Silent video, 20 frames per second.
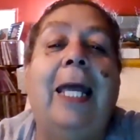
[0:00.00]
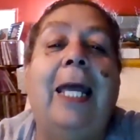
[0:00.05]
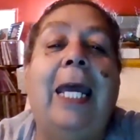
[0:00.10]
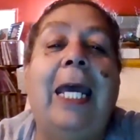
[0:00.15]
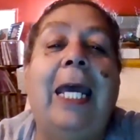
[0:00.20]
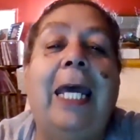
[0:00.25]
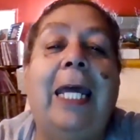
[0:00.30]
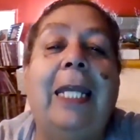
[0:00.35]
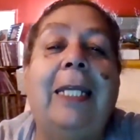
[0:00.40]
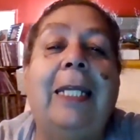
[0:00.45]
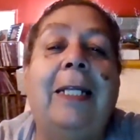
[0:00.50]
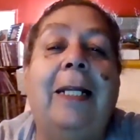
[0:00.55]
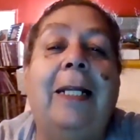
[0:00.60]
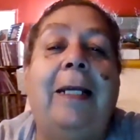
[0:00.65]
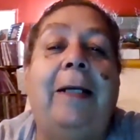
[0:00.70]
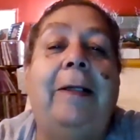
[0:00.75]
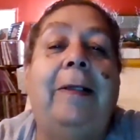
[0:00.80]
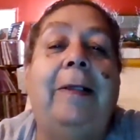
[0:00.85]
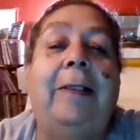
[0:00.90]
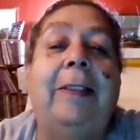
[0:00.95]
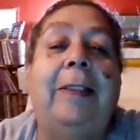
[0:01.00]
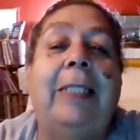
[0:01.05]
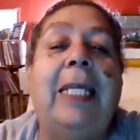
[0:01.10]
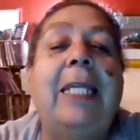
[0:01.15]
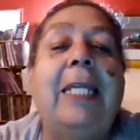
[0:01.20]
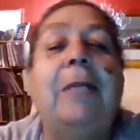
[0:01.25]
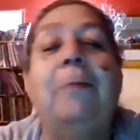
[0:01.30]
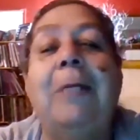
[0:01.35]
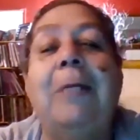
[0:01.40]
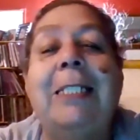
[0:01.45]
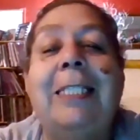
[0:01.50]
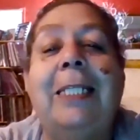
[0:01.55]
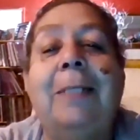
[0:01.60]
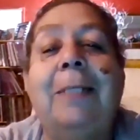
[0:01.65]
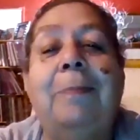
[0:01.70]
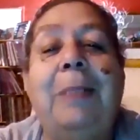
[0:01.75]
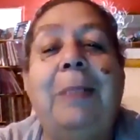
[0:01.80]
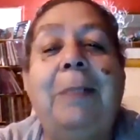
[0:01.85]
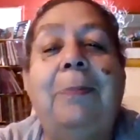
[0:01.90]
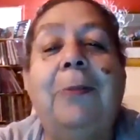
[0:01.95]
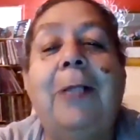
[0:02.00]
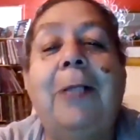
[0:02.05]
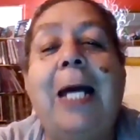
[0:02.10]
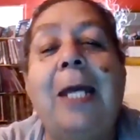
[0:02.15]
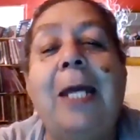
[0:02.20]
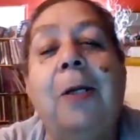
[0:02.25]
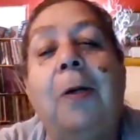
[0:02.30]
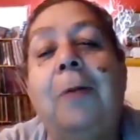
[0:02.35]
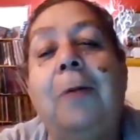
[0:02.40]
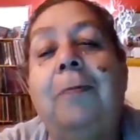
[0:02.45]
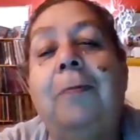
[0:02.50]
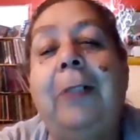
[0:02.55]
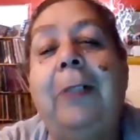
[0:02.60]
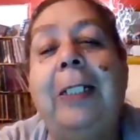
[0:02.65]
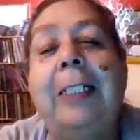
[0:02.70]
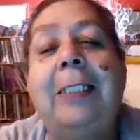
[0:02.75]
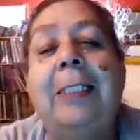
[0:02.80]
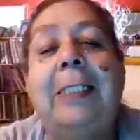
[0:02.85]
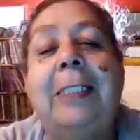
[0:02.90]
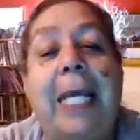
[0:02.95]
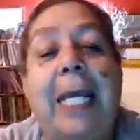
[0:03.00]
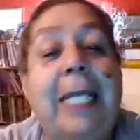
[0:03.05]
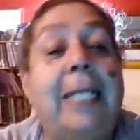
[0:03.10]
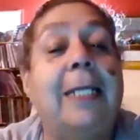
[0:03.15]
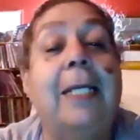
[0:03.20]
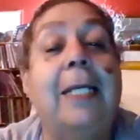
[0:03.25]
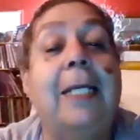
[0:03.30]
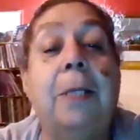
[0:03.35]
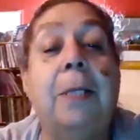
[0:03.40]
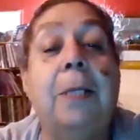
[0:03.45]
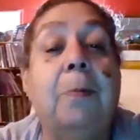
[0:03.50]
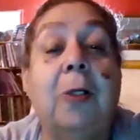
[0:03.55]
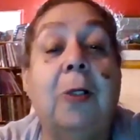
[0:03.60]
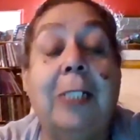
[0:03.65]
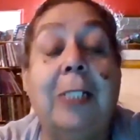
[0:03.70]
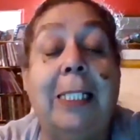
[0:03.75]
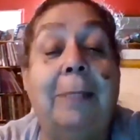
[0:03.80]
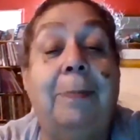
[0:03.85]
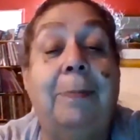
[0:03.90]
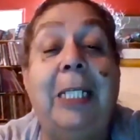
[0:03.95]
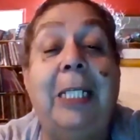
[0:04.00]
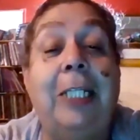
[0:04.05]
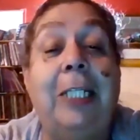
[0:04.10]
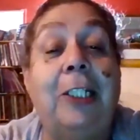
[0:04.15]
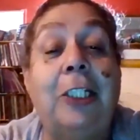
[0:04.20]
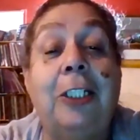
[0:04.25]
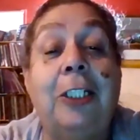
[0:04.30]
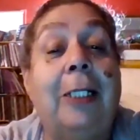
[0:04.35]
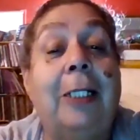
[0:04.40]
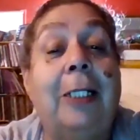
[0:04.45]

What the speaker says: And then the rest of the people got over and stayed in Hermosa Beach,